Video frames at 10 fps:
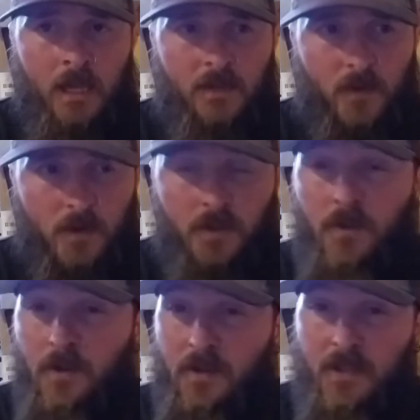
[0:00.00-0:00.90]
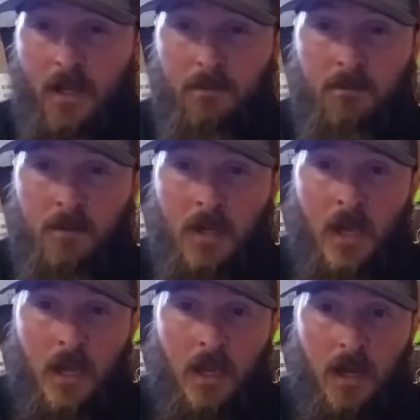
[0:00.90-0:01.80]
It's for his 200 sub
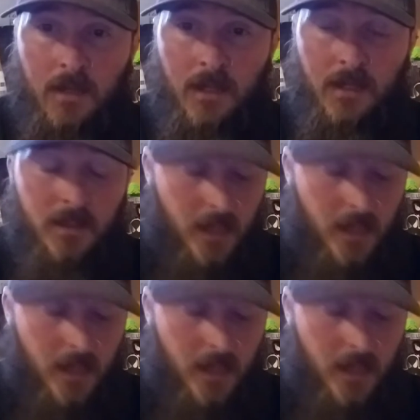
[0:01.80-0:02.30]
contest.